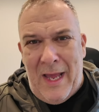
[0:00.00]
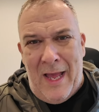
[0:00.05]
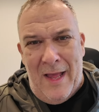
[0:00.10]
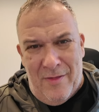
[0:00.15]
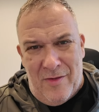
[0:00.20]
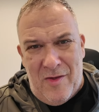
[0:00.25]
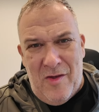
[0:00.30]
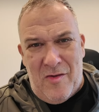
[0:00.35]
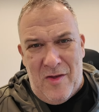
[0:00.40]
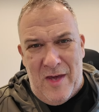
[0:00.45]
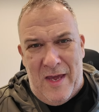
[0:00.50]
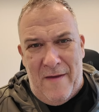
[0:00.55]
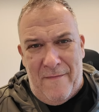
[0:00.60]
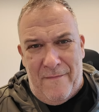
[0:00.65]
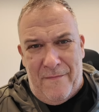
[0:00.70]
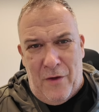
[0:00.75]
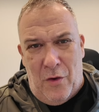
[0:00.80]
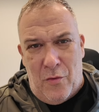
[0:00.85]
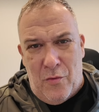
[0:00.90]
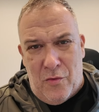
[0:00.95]
and to see
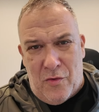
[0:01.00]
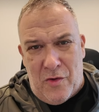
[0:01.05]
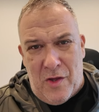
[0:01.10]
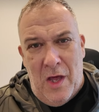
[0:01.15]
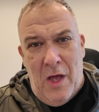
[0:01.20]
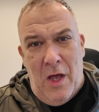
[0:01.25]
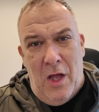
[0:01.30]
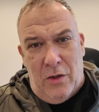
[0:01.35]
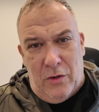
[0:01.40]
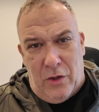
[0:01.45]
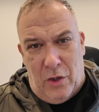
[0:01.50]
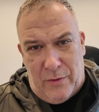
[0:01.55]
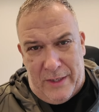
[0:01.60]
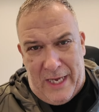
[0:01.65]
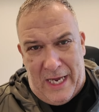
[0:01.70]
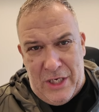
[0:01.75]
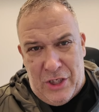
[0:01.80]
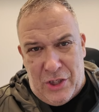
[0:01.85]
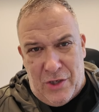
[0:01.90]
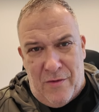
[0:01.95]
if those
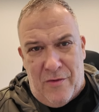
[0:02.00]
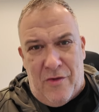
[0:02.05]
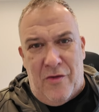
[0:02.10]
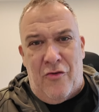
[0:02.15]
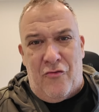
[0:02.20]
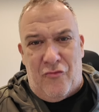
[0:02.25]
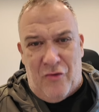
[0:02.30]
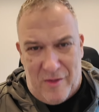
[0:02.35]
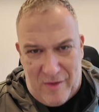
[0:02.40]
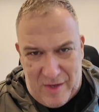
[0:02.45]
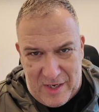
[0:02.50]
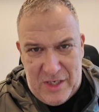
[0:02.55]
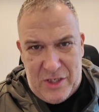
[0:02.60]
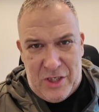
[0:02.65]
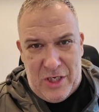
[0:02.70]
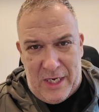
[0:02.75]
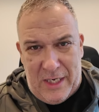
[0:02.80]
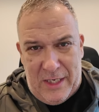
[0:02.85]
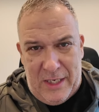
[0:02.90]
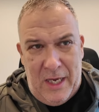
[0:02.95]
locations and
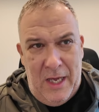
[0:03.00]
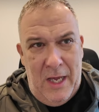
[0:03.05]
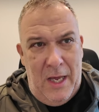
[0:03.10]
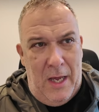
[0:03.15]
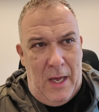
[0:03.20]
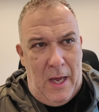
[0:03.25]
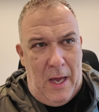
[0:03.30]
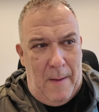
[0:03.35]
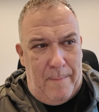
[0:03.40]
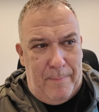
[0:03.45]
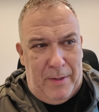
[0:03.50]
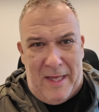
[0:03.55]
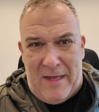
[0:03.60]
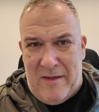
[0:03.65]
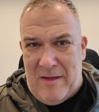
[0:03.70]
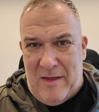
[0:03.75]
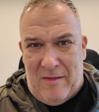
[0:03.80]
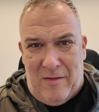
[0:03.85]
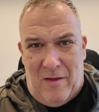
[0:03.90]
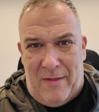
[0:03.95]
strategic
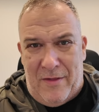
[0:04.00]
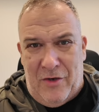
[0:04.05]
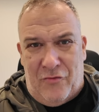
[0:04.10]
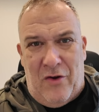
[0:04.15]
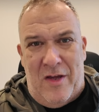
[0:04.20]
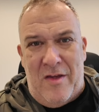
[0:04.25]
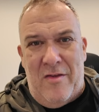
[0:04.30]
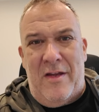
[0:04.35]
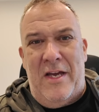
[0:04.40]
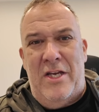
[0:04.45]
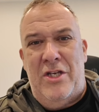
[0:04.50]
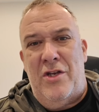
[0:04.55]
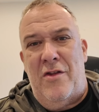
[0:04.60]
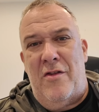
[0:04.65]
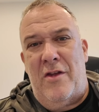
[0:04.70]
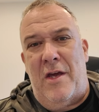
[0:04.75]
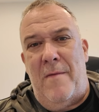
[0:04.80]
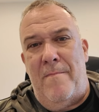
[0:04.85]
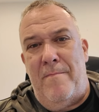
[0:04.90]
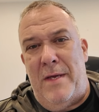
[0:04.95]
places like the train
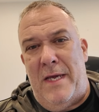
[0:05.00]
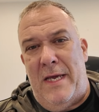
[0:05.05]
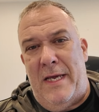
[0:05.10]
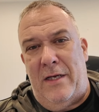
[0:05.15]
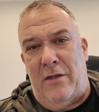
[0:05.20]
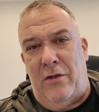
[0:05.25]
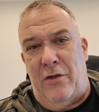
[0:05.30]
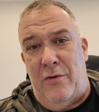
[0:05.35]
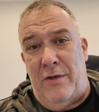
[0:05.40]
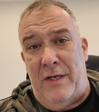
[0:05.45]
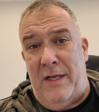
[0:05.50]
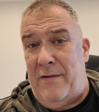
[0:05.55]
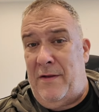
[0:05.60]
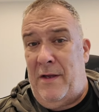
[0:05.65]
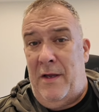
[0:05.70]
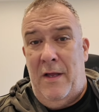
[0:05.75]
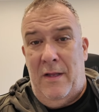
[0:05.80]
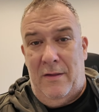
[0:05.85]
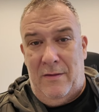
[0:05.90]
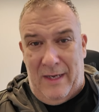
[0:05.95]
stations can be included.
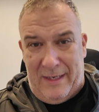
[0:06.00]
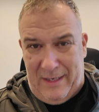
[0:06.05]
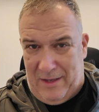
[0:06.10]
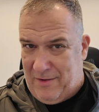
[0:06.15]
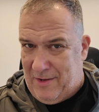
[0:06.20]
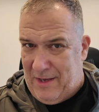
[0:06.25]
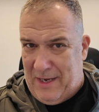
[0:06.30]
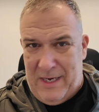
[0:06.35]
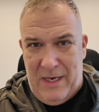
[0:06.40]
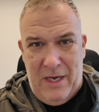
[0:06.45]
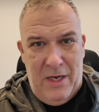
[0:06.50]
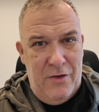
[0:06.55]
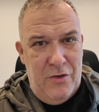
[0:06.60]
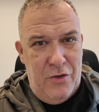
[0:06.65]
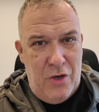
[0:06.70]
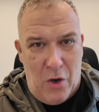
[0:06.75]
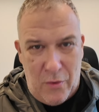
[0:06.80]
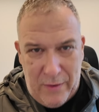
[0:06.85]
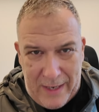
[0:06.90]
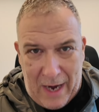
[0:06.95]
Like I say,
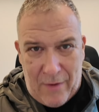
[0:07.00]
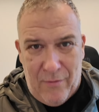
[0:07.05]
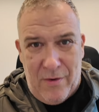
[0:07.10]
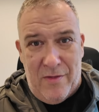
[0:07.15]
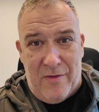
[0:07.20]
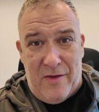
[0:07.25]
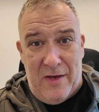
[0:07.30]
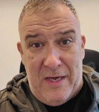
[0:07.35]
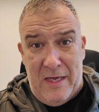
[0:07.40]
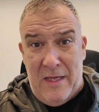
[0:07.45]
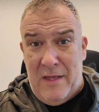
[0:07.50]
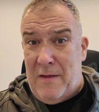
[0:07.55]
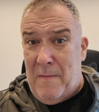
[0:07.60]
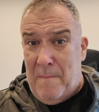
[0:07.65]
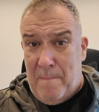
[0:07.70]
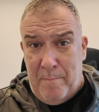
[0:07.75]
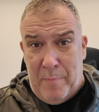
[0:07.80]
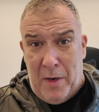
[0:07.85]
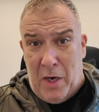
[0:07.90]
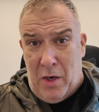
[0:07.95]
no
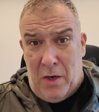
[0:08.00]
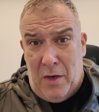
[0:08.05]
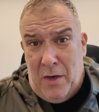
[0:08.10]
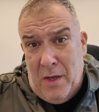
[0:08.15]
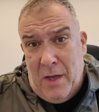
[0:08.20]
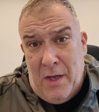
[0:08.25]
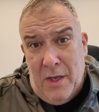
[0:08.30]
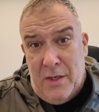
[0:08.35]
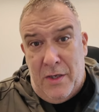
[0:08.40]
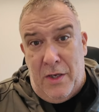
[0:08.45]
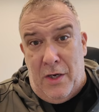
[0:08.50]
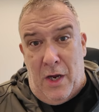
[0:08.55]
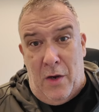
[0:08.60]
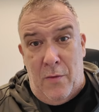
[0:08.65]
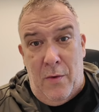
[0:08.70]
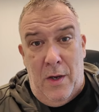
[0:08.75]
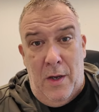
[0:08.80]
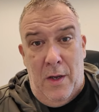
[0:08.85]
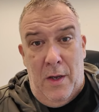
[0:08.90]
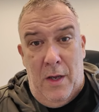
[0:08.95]
guarantees, but, you know,